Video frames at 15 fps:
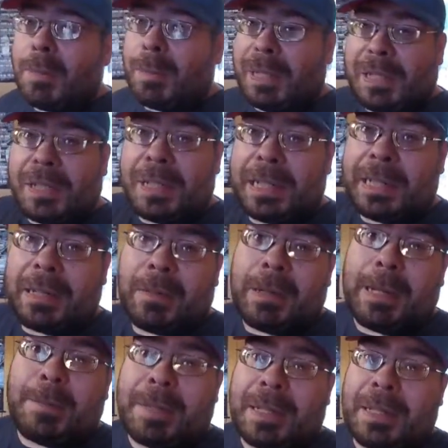But stick
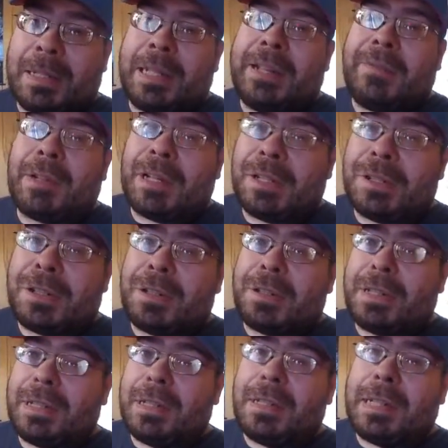around, because after I show
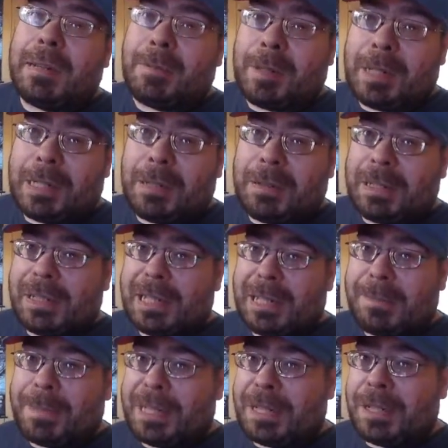you, I'm going to do a
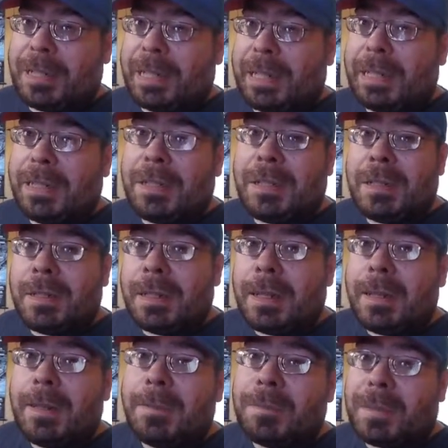Cinebench test
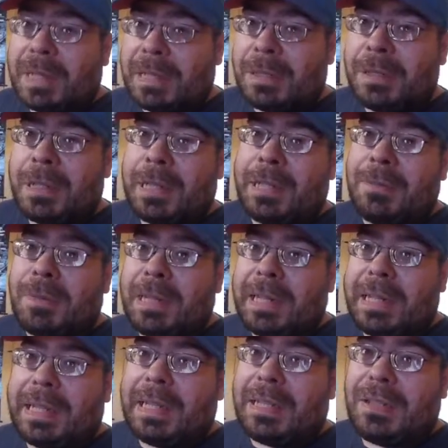and show you what
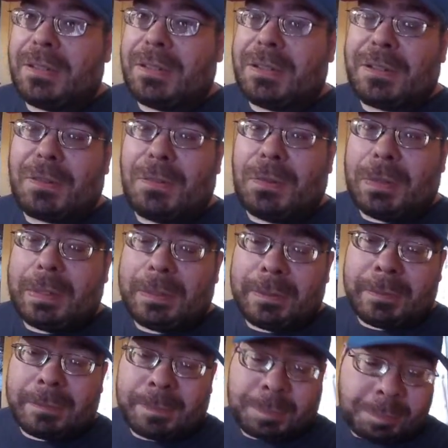it gets on the score.
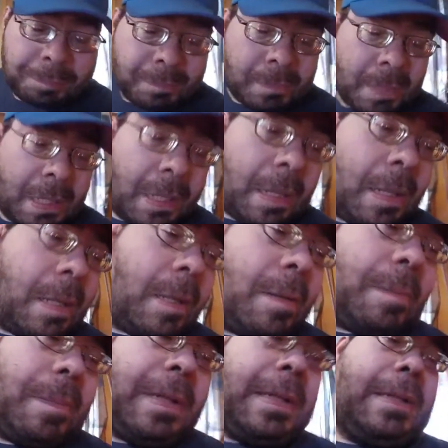
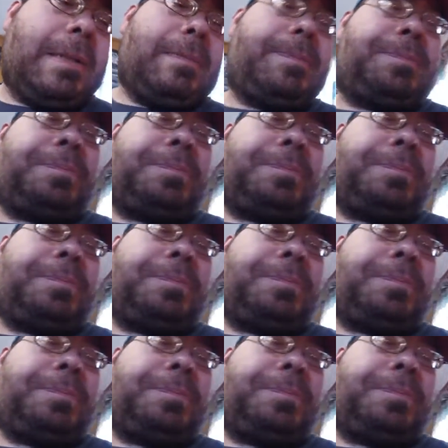But